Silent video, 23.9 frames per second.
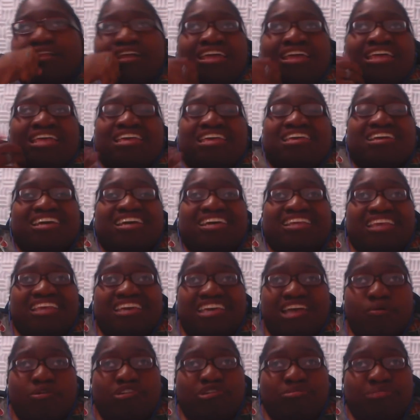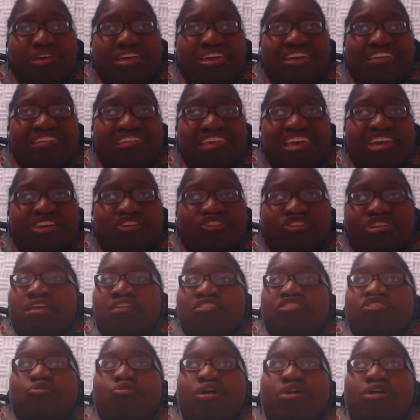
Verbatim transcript: he didn't think I was paying attention. So I